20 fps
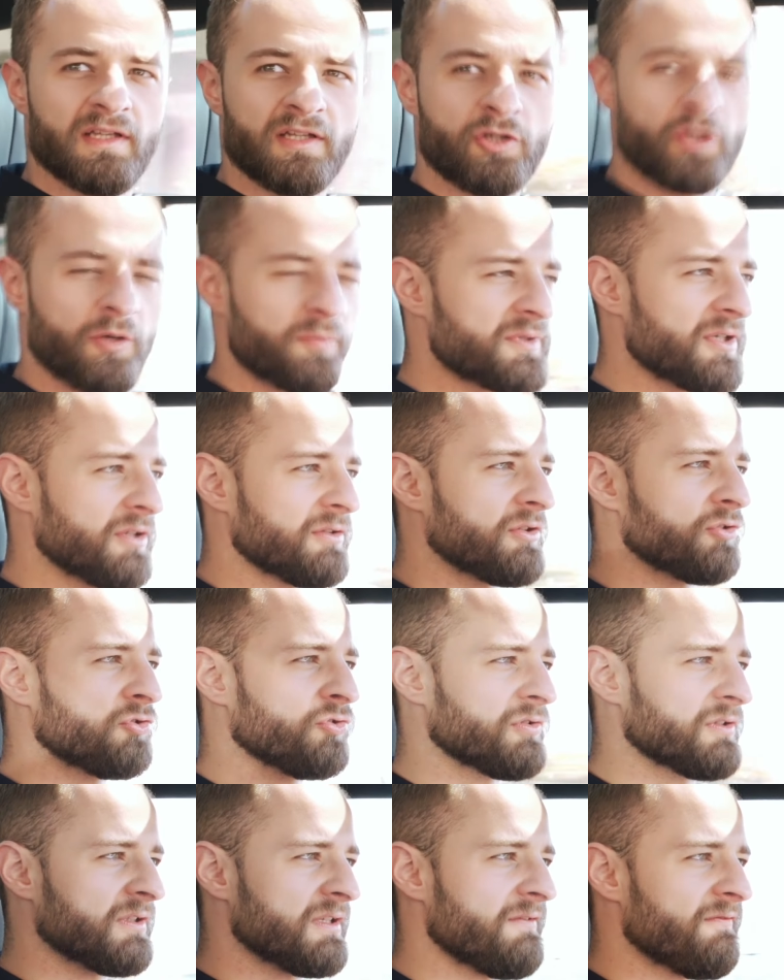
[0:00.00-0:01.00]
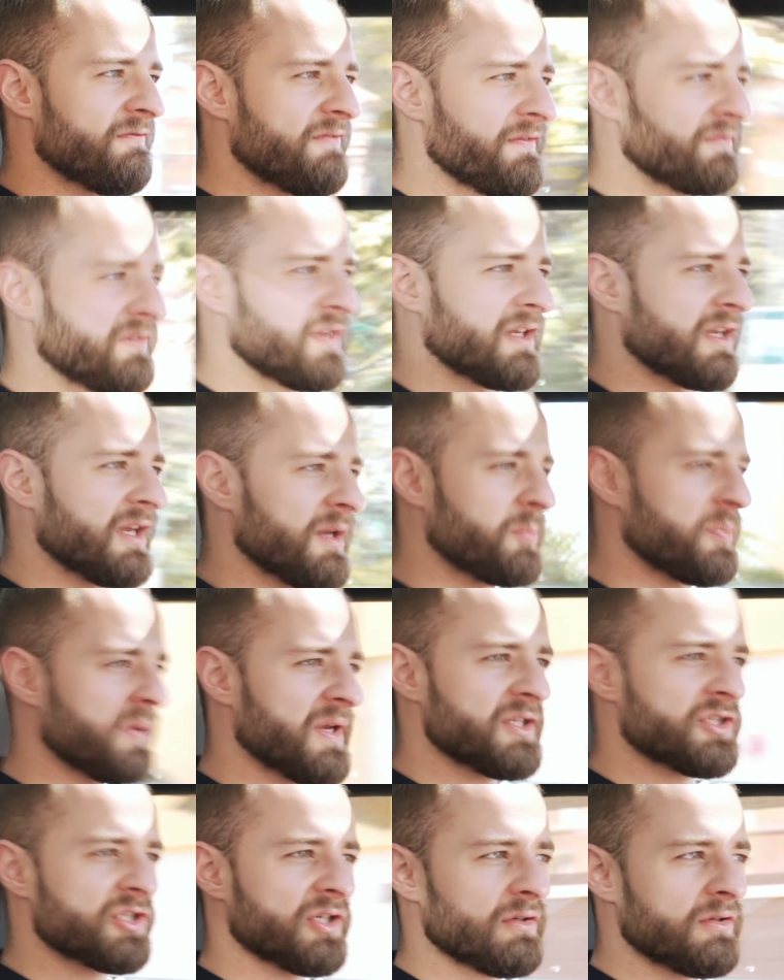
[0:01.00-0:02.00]
It tops out at 250
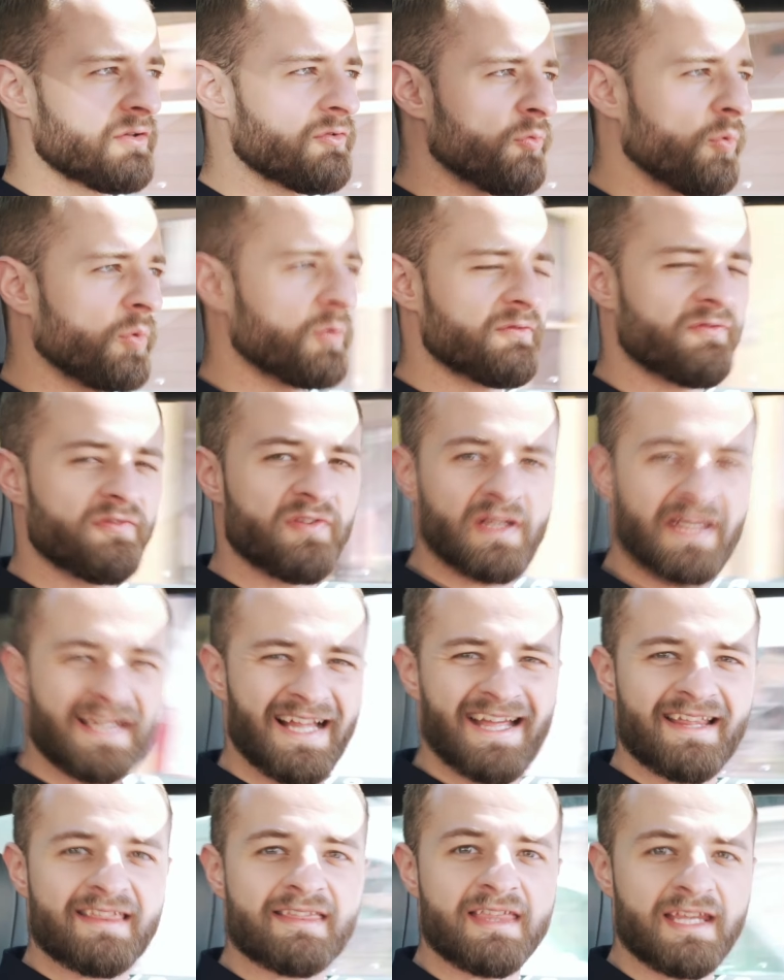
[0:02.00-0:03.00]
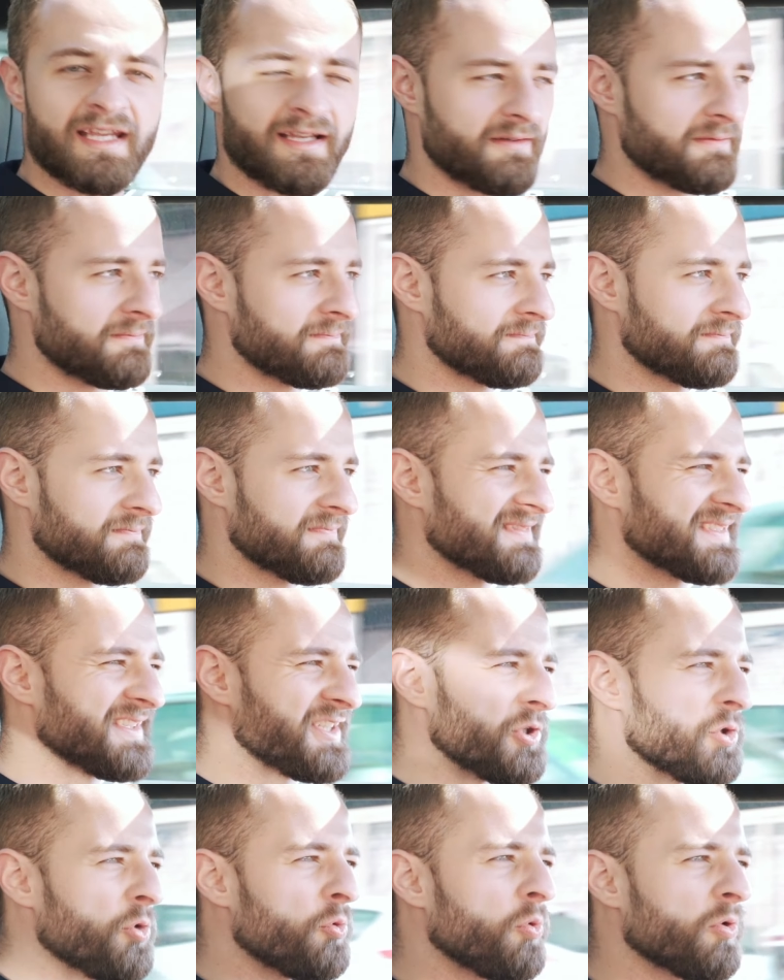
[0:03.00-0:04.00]
kph and you won't feel a thing.
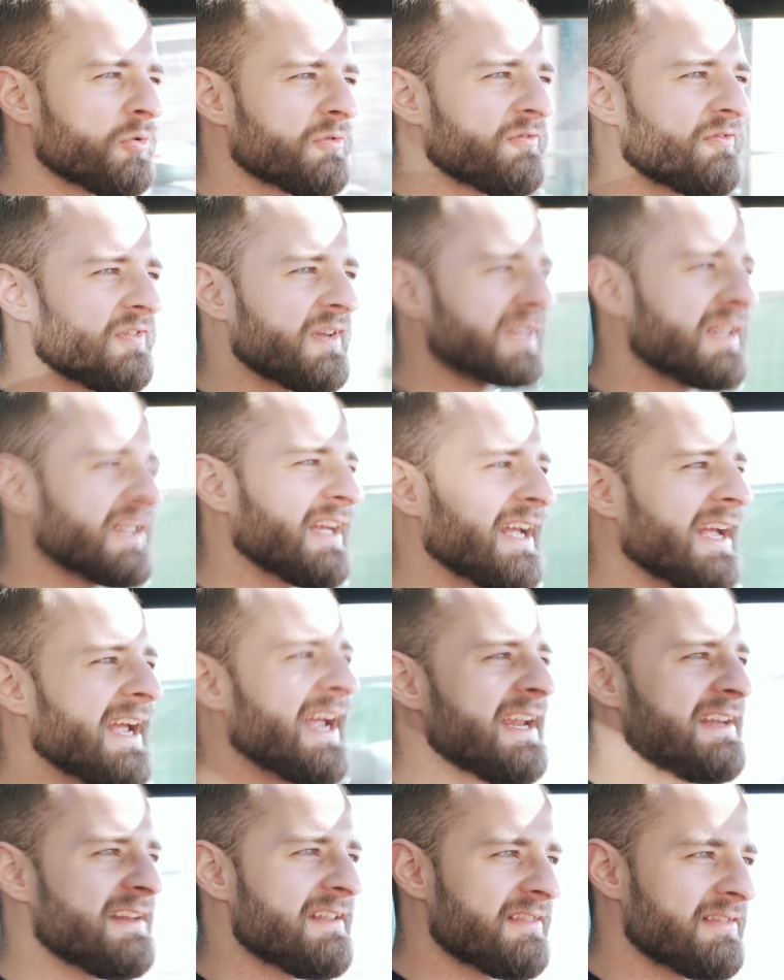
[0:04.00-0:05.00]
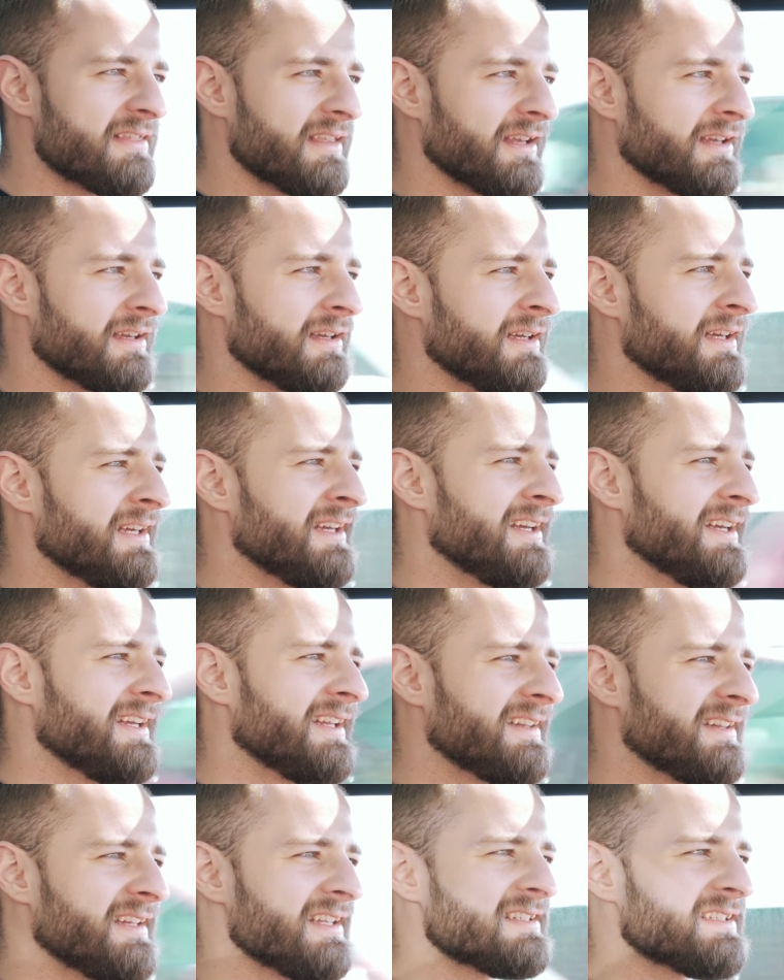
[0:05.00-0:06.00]
You won't feel anything.
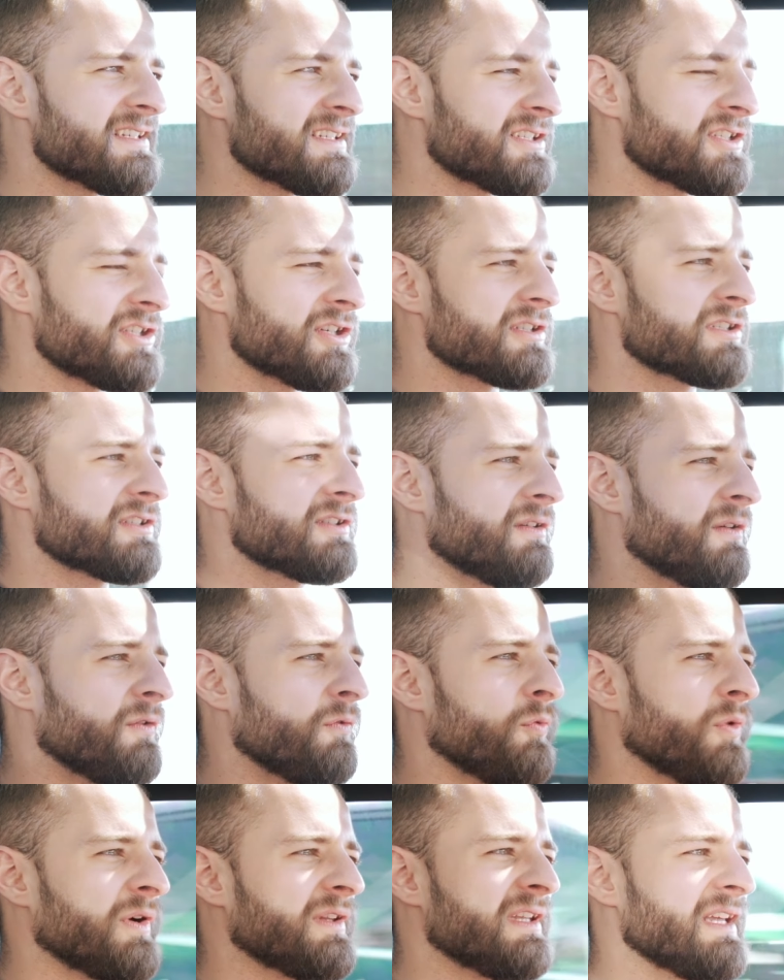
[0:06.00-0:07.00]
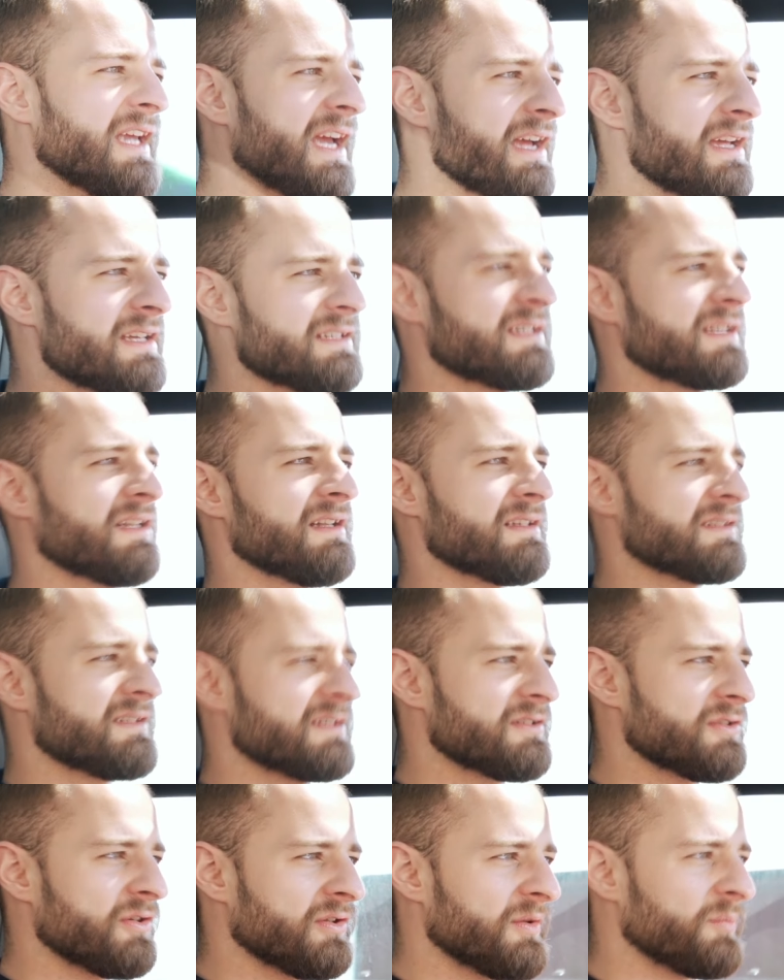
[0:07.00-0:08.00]
This is just what the S-Class
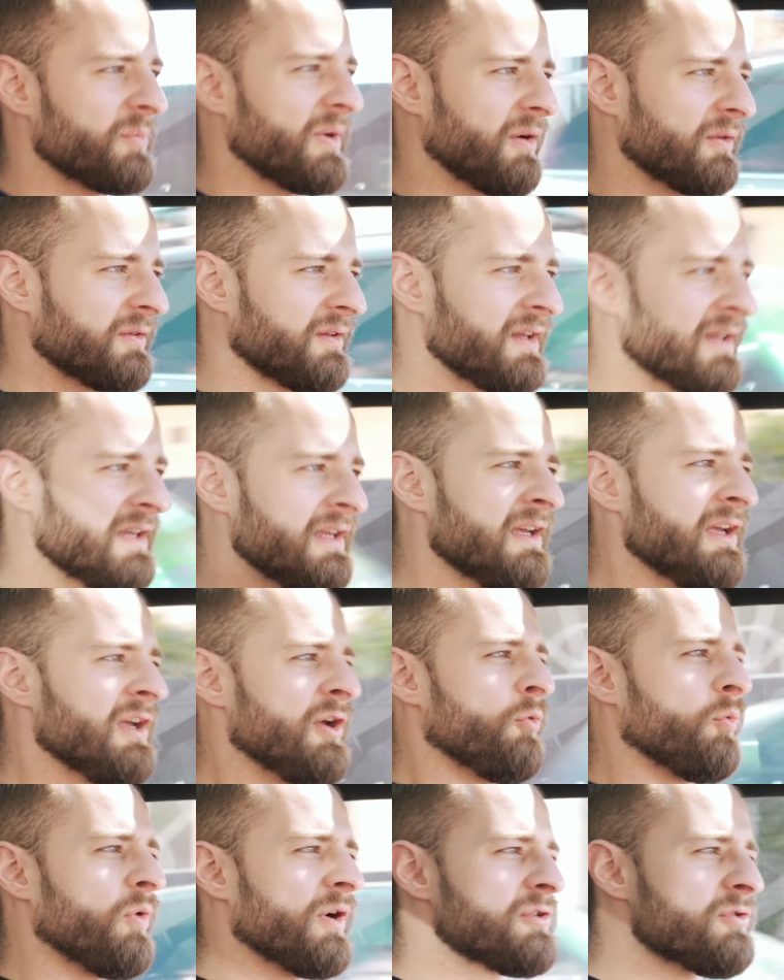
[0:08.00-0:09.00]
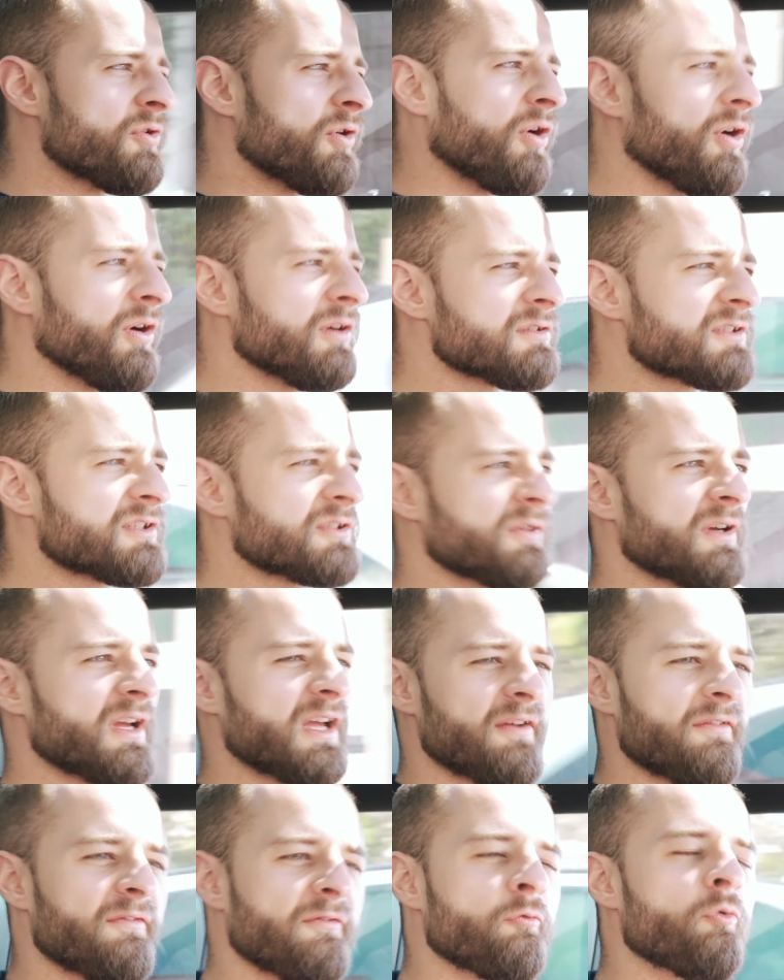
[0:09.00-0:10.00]
is all about. What you also
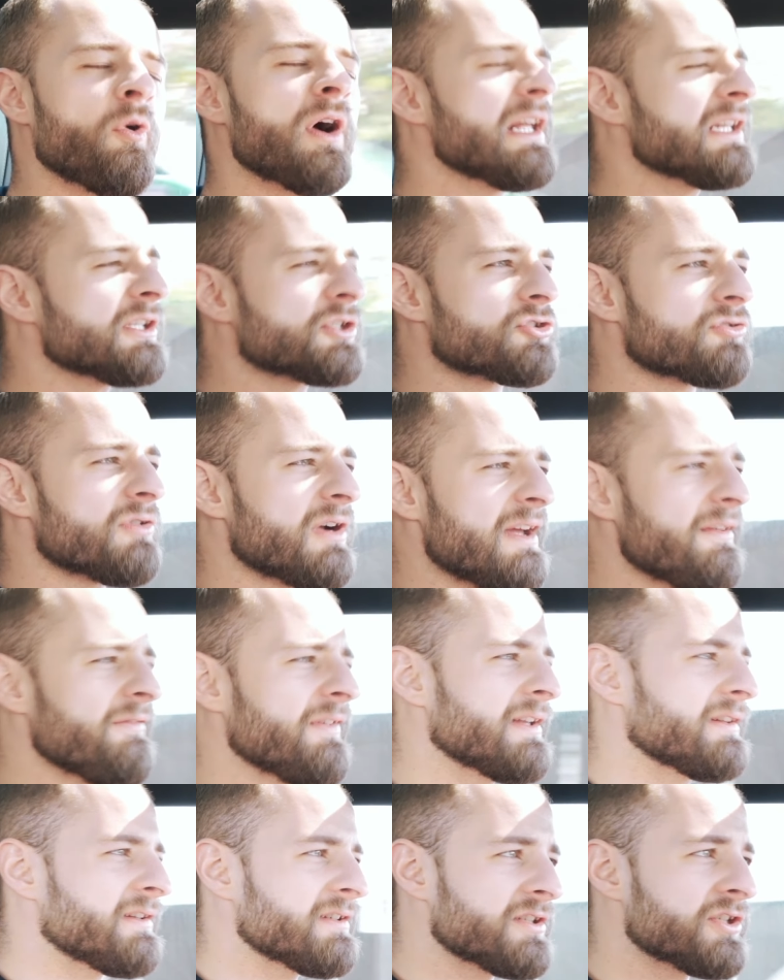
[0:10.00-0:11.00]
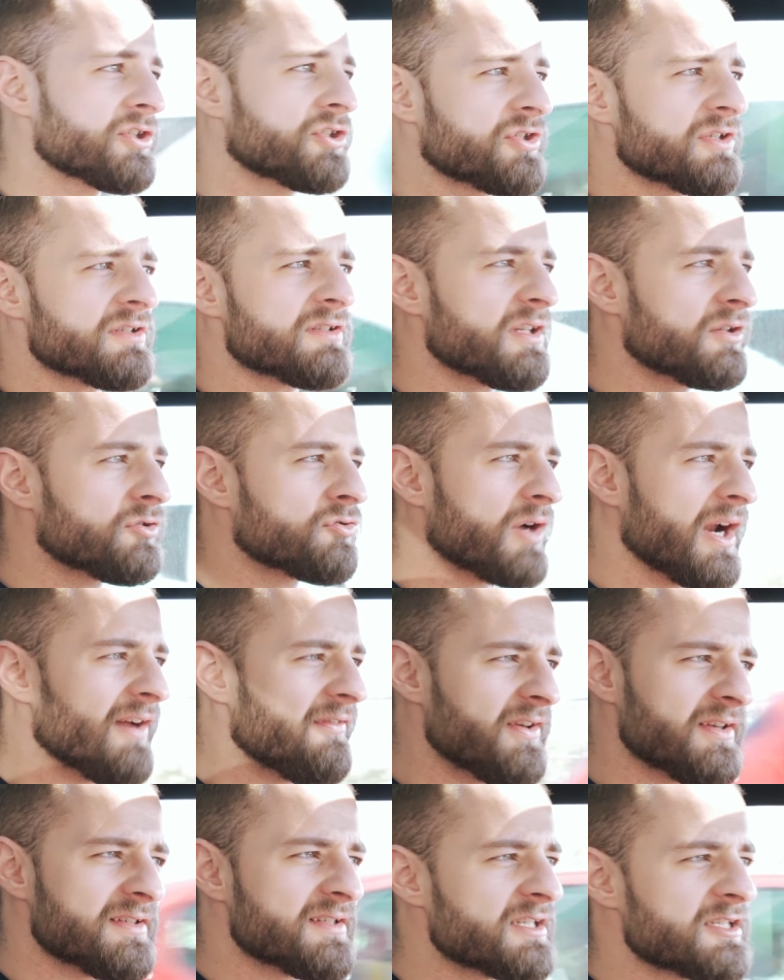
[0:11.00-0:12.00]
have while driving, this is just a
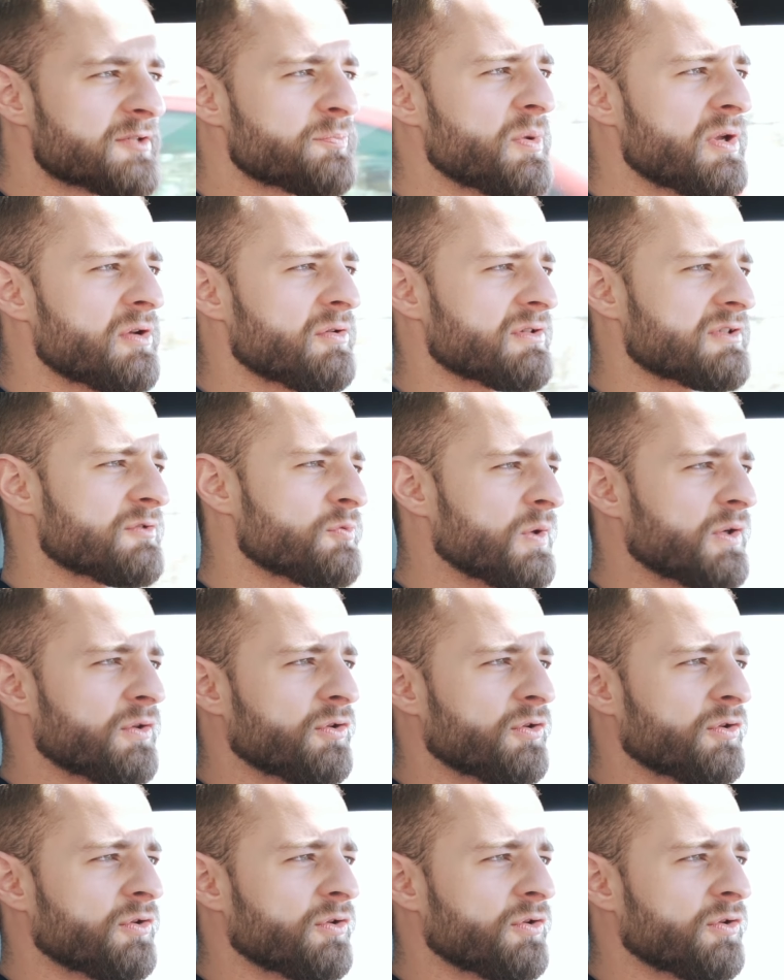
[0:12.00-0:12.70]
driving experience we're